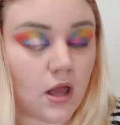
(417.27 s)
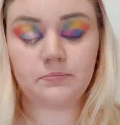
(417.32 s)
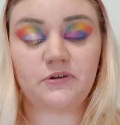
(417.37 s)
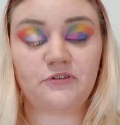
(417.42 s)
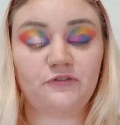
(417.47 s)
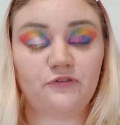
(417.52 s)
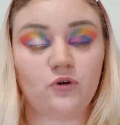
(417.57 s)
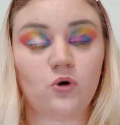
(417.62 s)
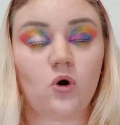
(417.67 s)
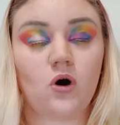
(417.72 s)

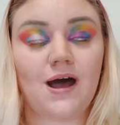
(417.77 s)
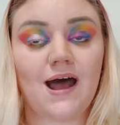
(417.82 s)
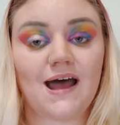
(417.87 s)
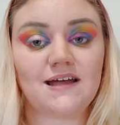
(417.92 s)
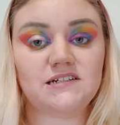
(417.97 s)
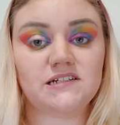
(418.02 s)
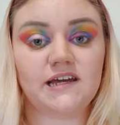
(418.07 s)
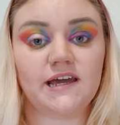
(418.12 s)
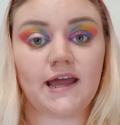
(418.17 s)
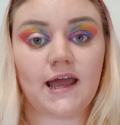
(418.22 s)
Before
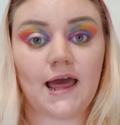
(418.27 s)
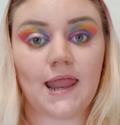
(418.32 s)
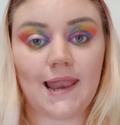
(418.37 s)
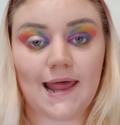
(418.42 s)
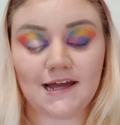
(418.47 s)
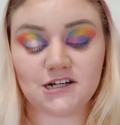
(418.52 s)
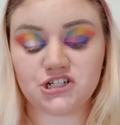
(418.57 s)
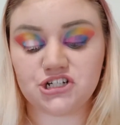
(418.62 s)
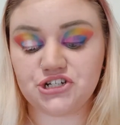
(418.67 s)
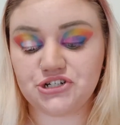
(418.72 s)
adding
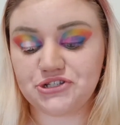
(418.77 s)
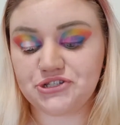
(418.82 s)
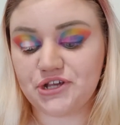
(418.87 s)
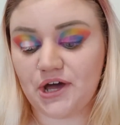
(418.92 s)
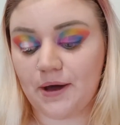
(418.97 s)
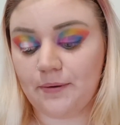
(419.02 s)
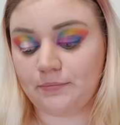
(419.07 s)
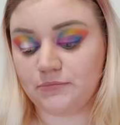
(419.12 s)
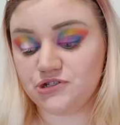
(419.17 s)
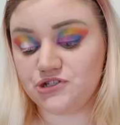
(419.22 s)
lashes
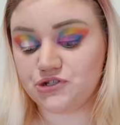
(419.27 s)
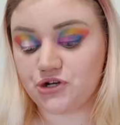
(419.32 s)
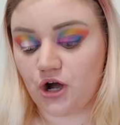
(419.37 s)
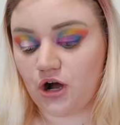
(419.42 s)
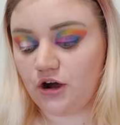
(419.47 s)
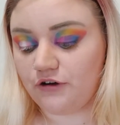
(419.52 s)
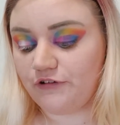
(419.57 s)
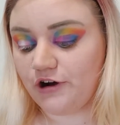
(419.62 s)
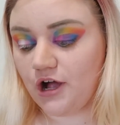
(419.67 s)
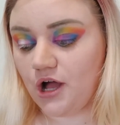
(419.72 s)
and
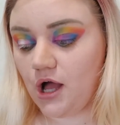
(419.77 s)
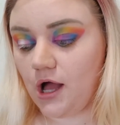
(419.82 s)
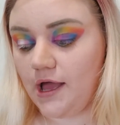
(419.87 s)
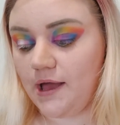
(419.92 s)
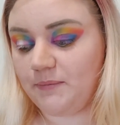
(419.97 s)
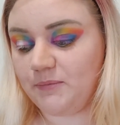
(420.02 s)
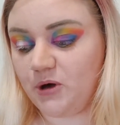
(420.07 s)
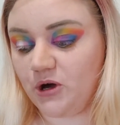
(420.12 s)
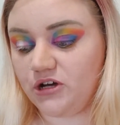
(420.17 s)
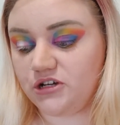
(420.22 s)
mascara, I
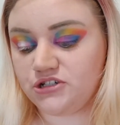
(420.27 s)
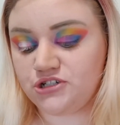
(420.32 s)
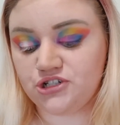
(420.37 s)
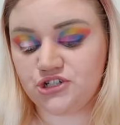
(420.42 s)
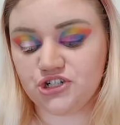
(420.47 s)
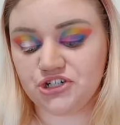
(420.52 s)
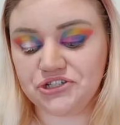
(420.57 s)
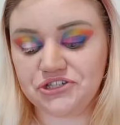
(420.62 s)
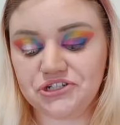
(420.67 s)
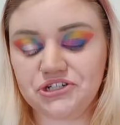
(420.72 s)
am going to
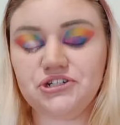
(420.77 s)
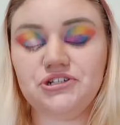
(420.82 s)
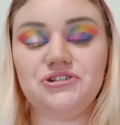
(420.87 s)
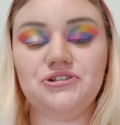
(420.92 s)
just